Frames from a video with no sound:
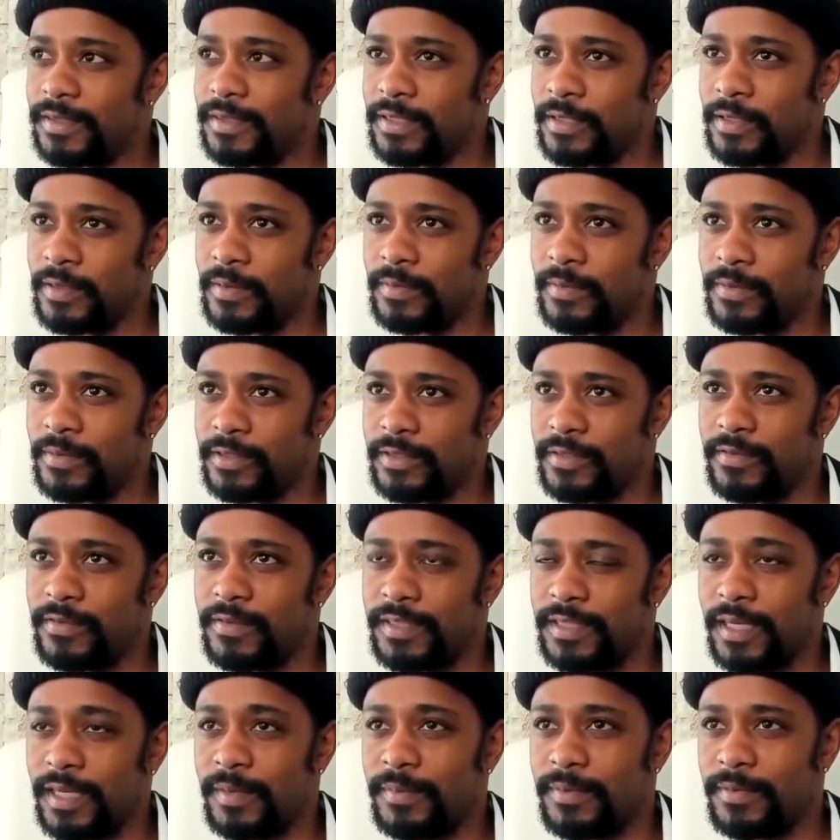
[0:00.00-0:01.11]
Most of his
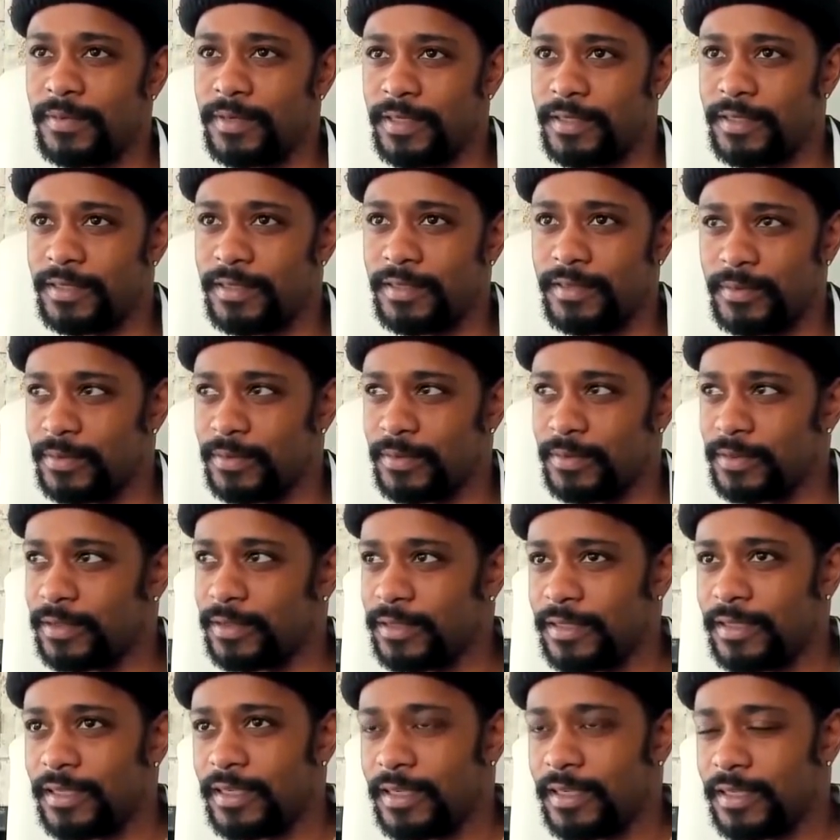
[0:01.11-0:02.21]
operations were,
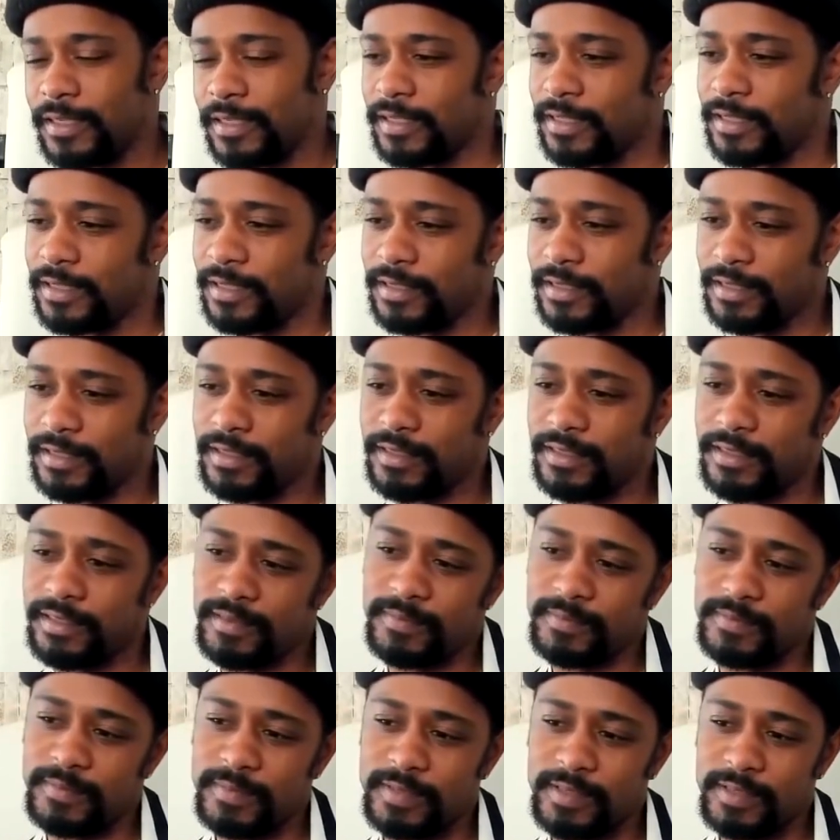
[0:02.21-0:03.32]

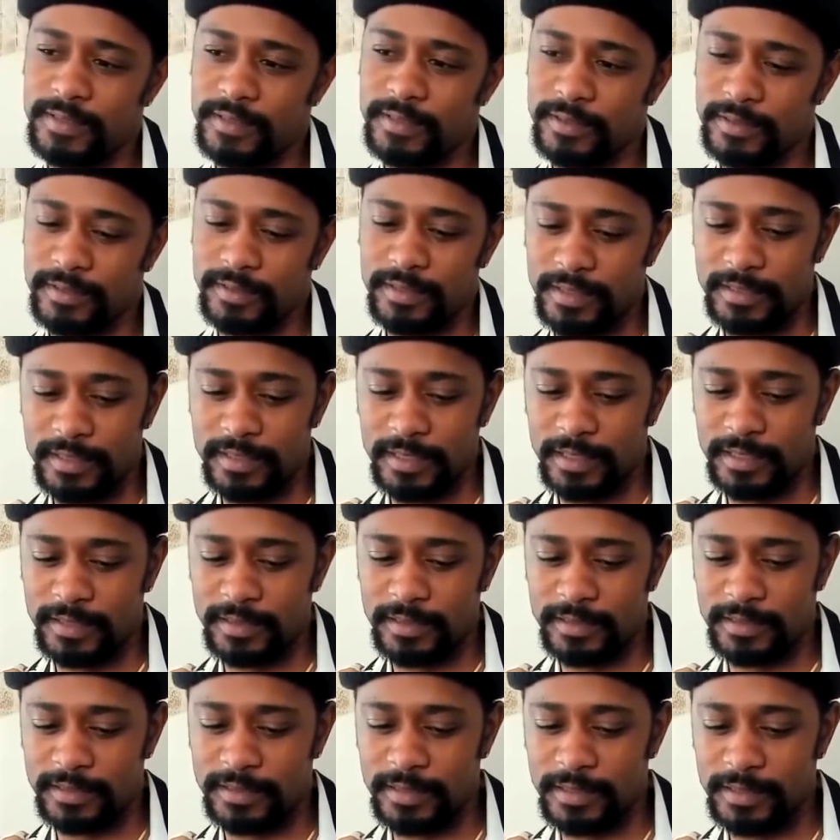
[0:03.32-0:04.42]
done in
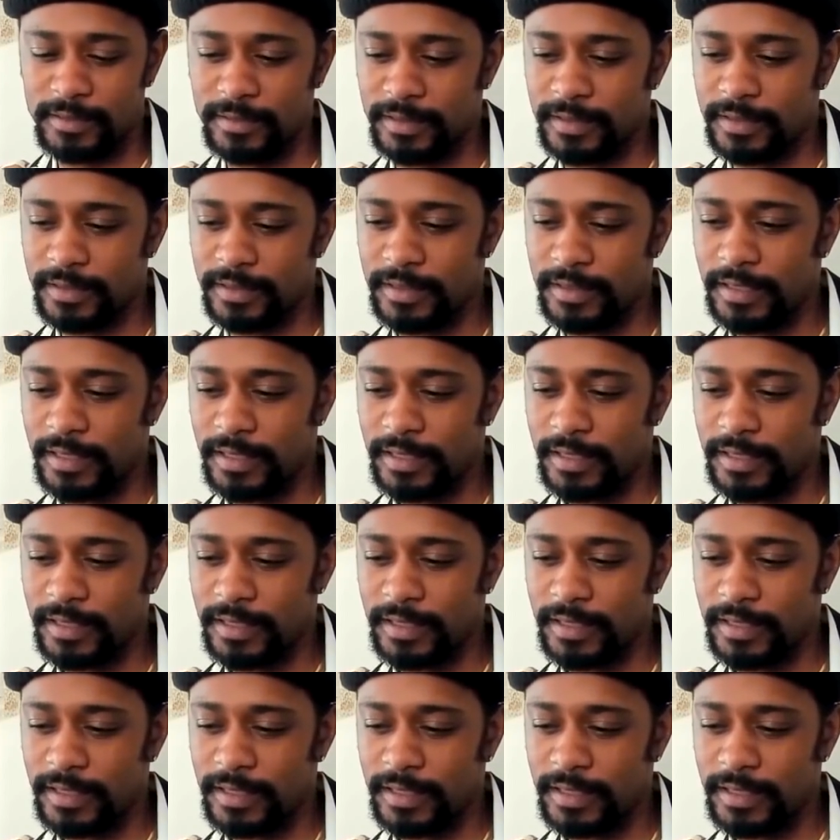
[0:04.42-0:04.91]
secret.